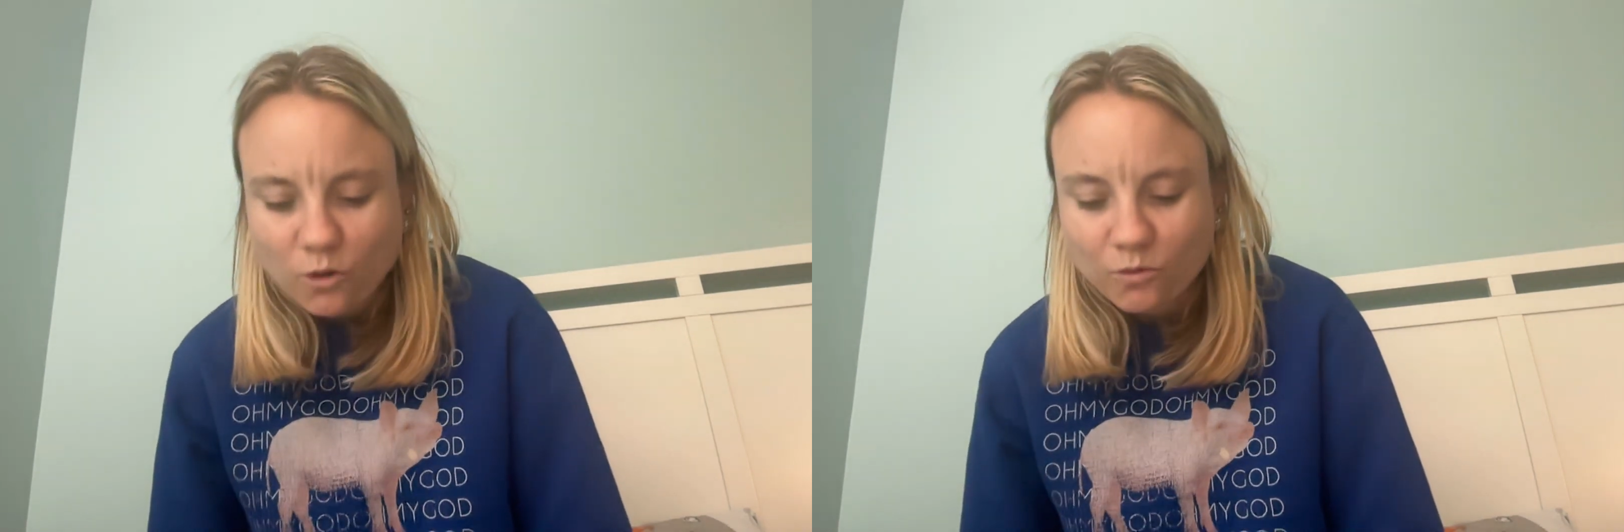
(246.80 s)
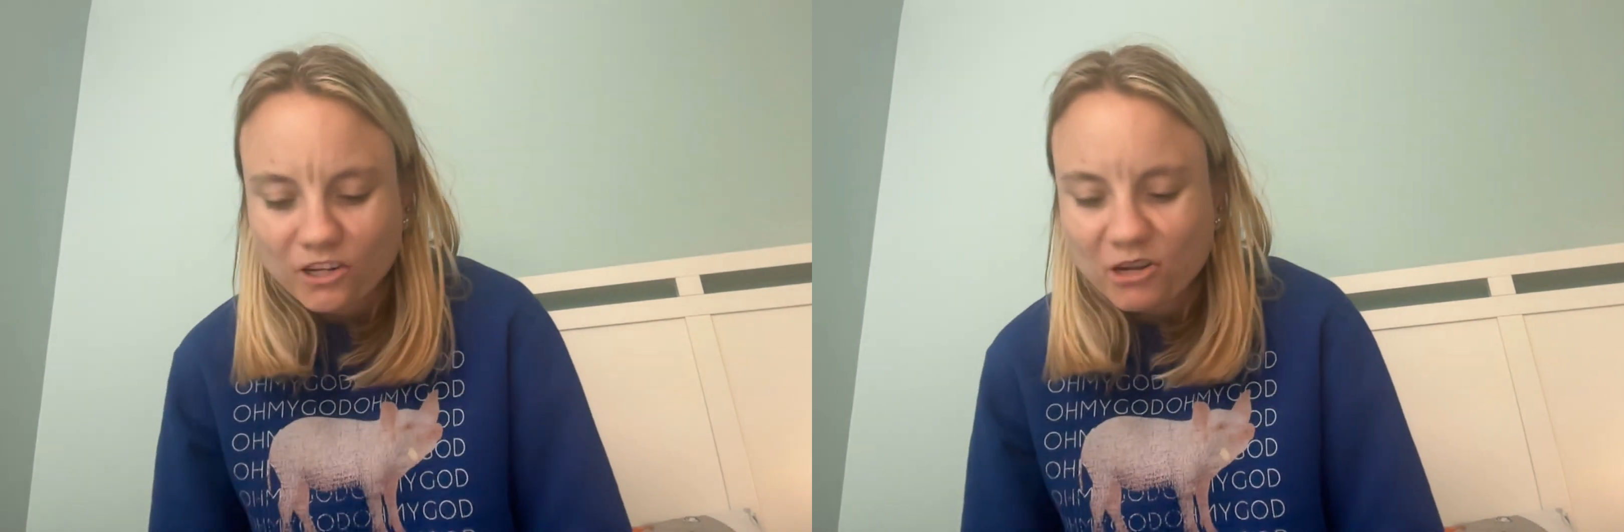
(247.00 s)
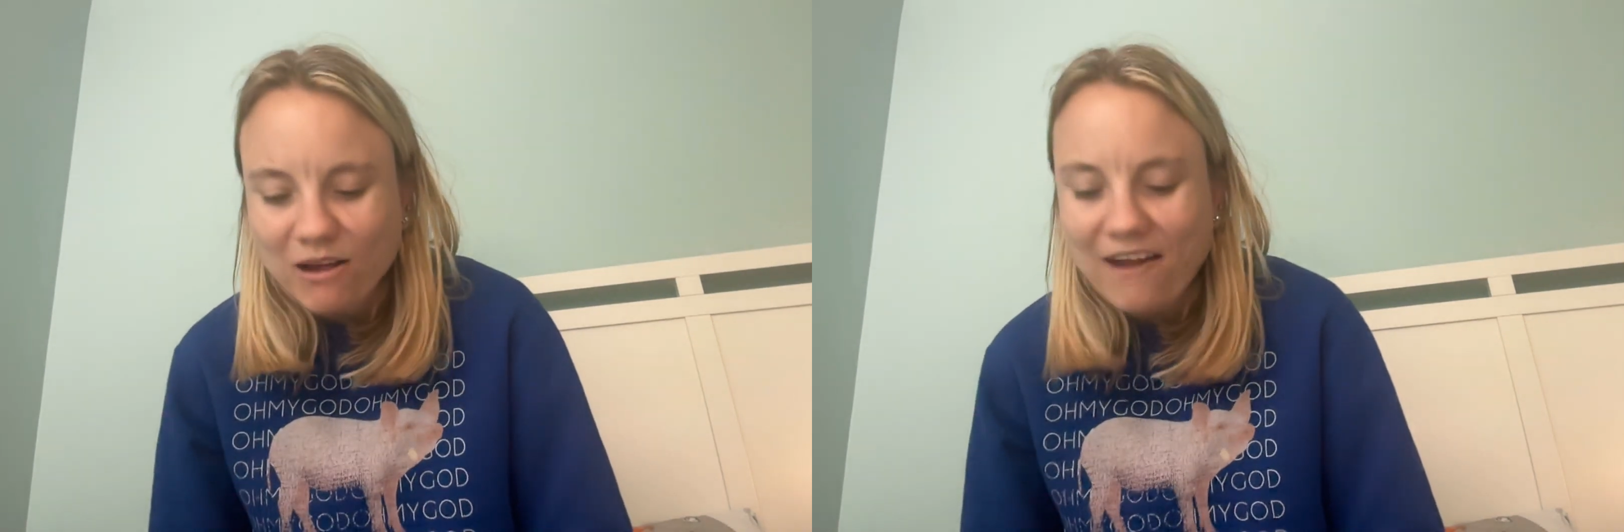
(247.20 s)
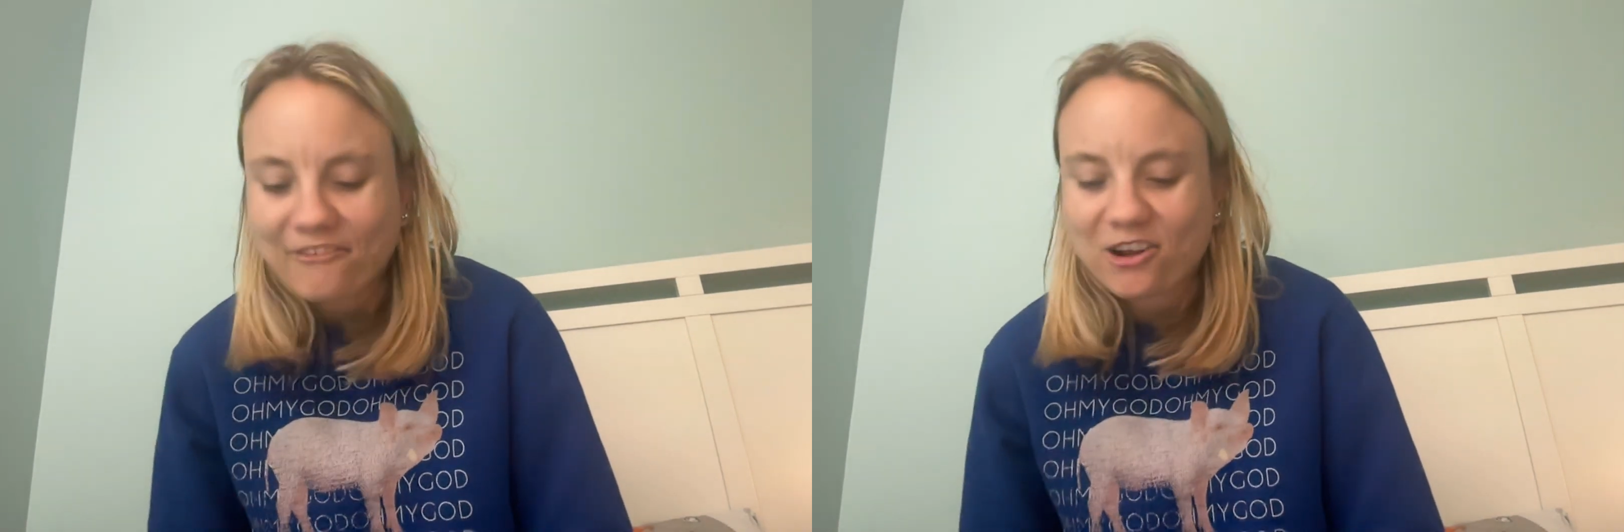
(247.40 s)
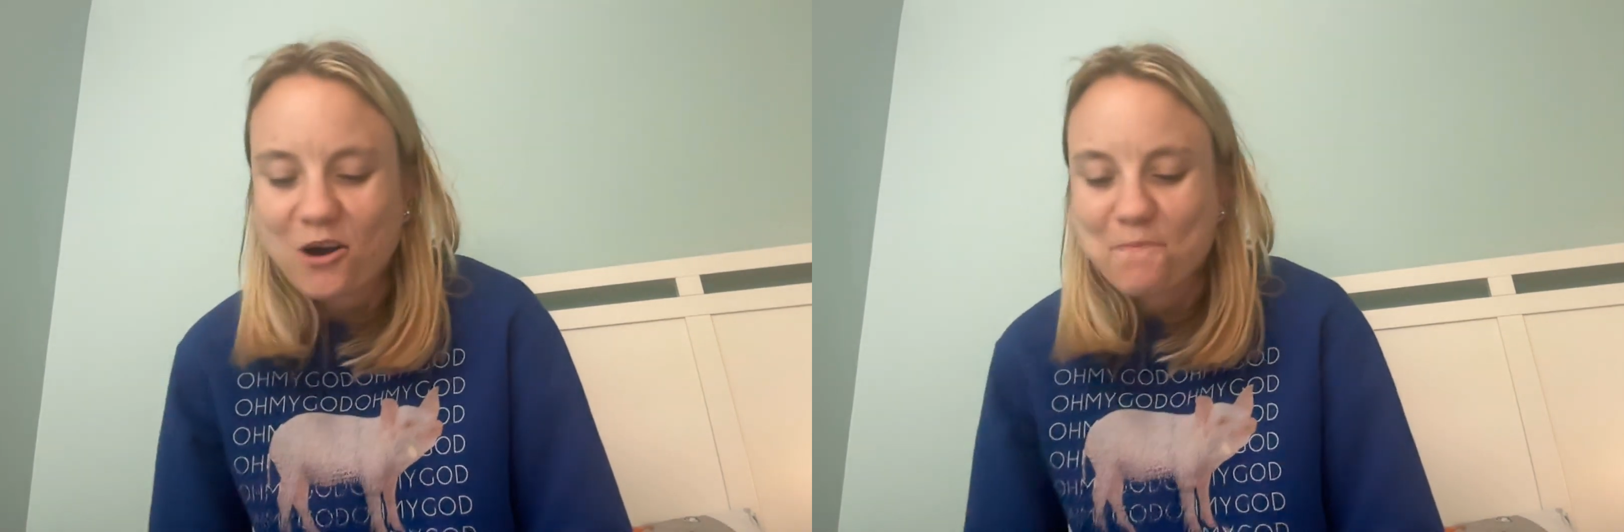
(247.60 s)
Will you ever
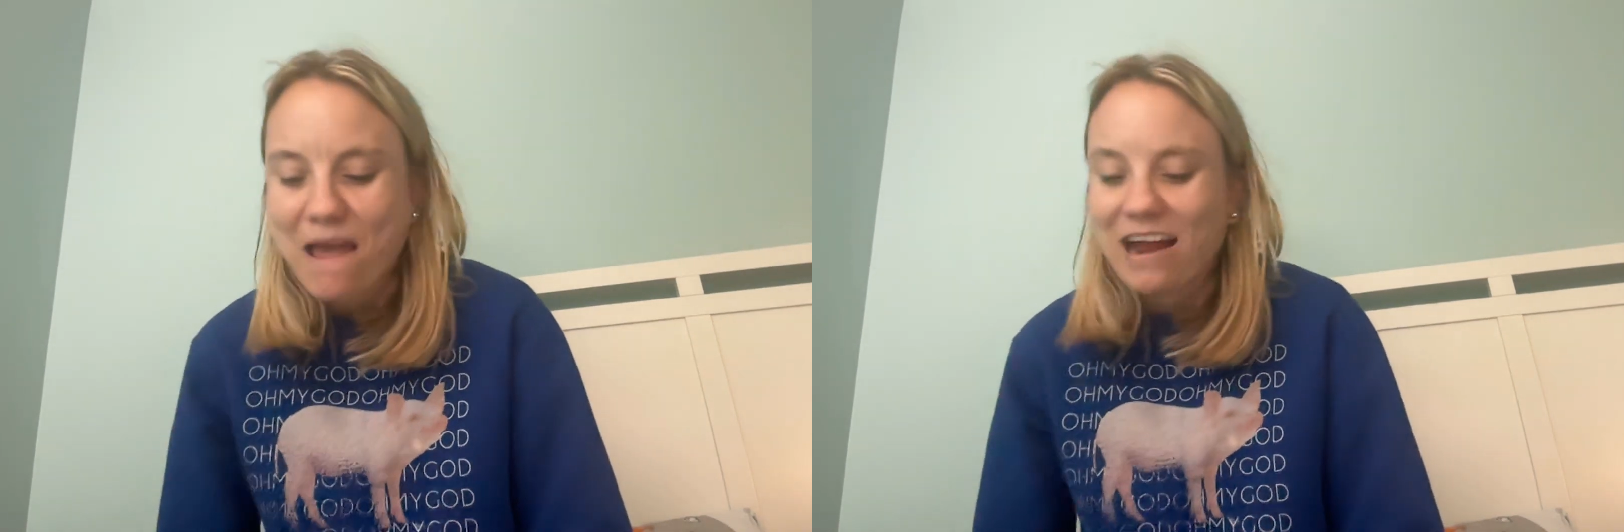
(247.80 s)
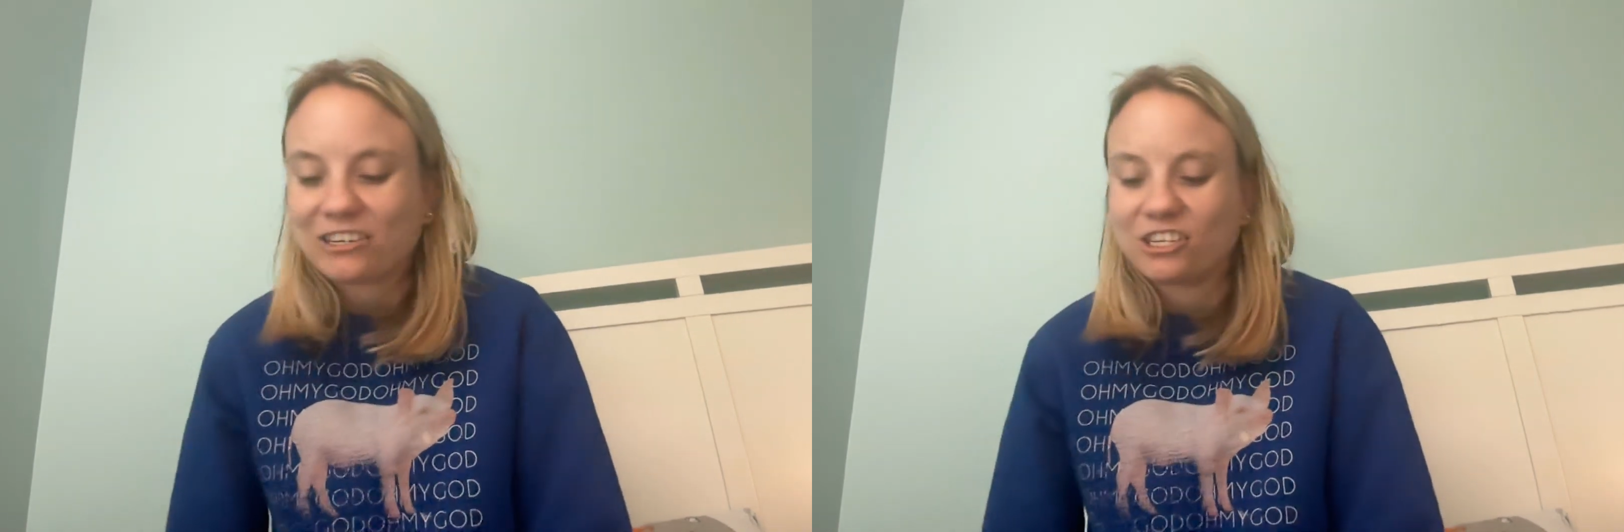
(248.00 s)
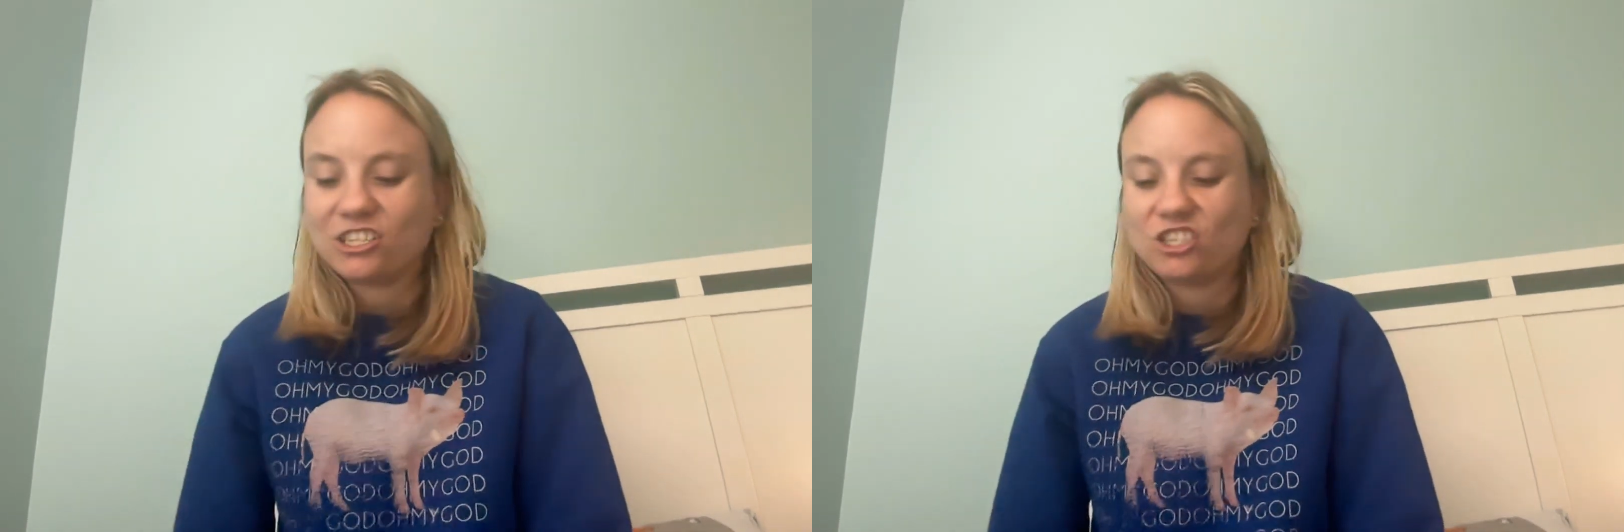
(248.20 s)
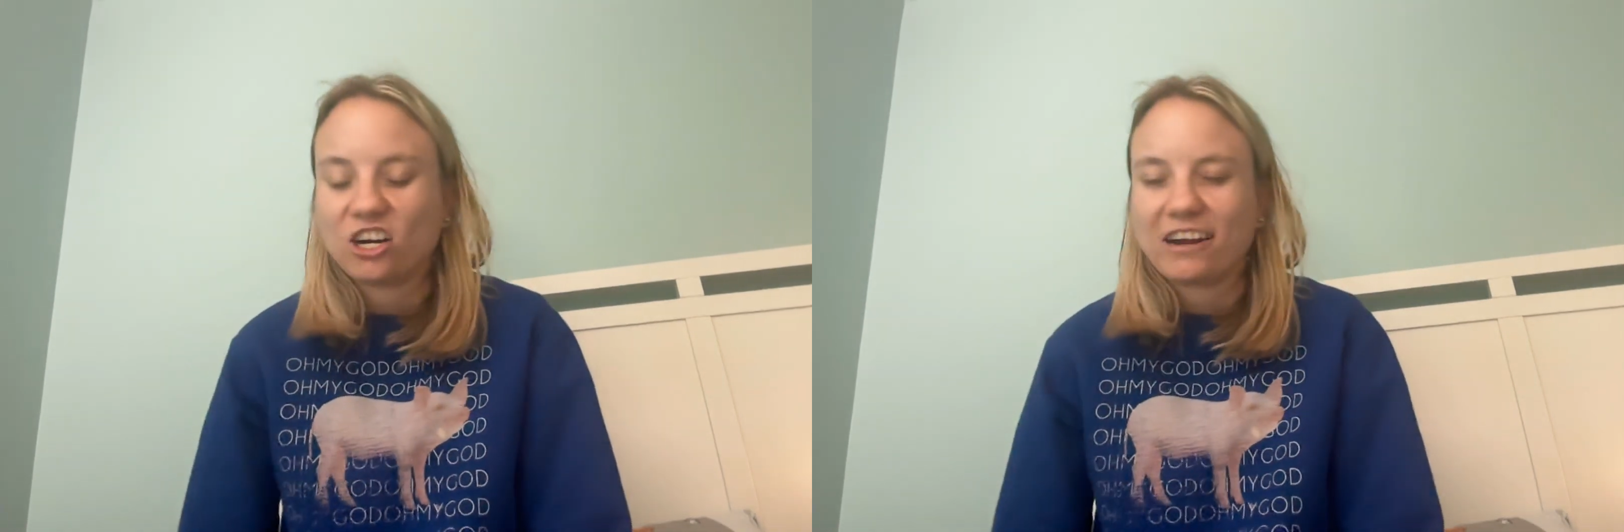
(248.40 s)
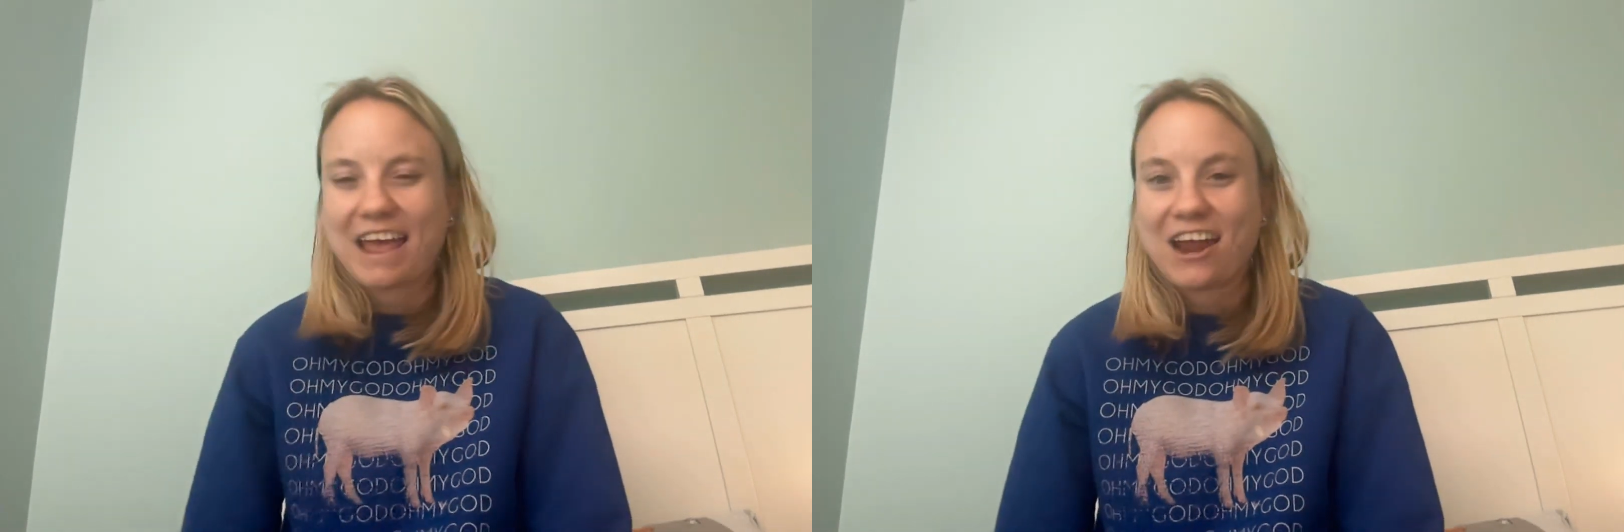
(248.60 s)
go back to your
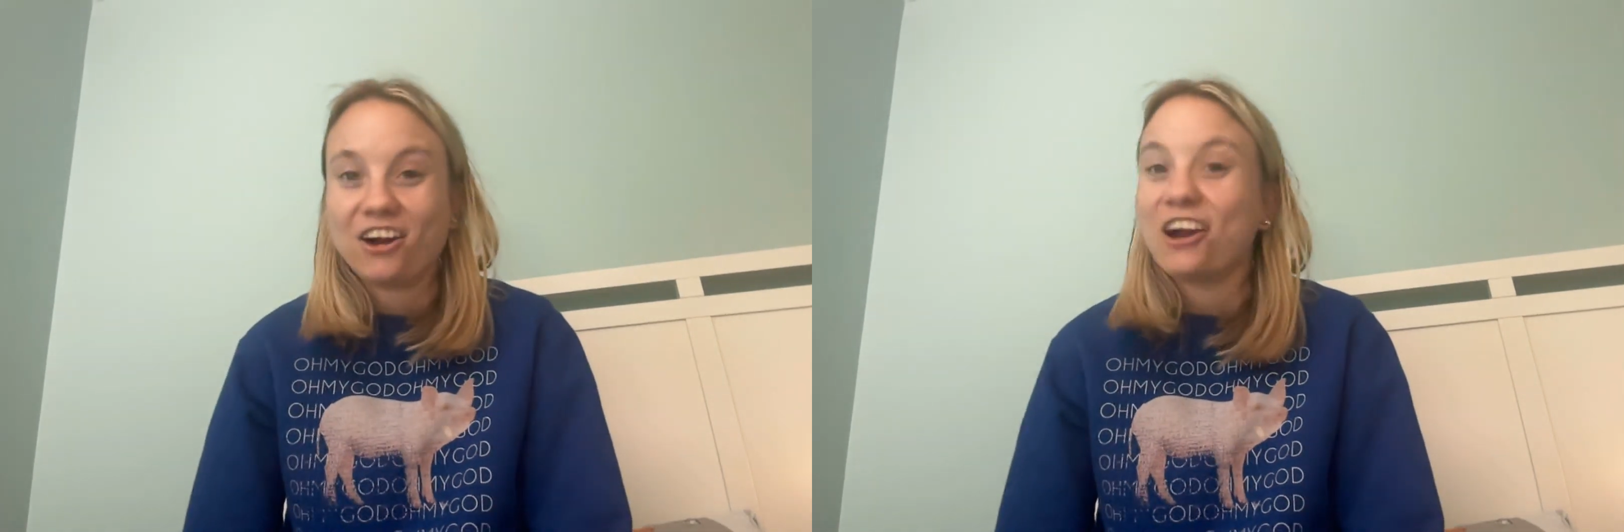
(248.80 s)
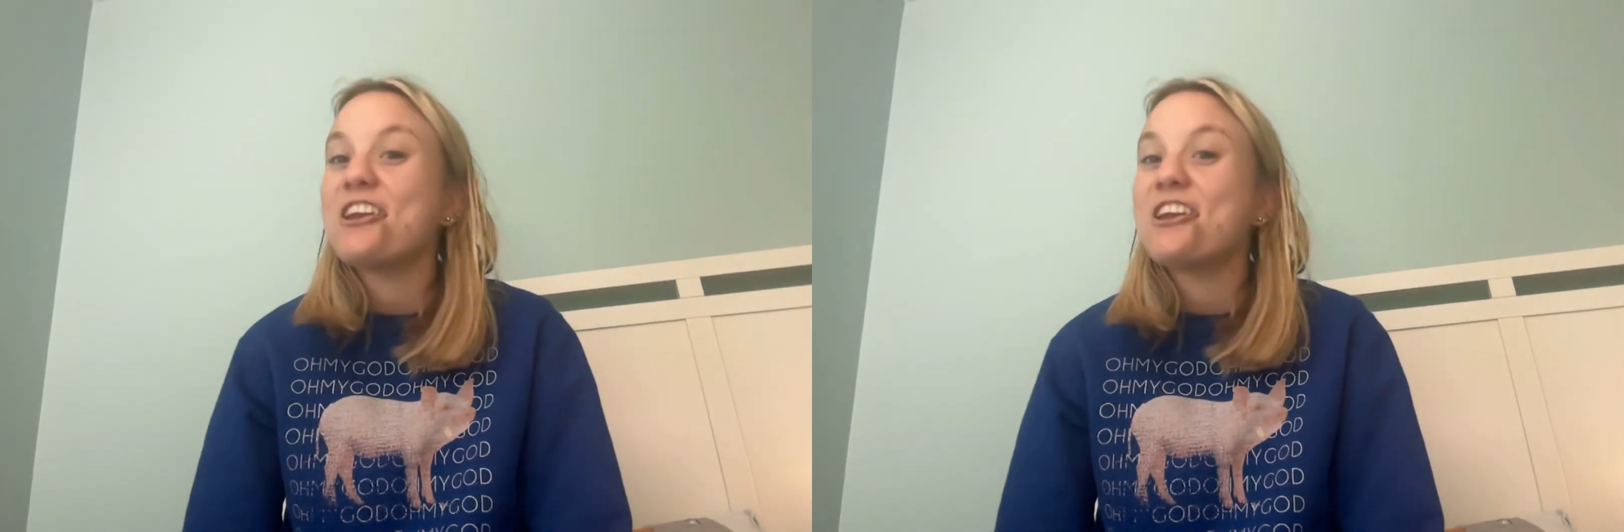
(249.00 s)
dark hair?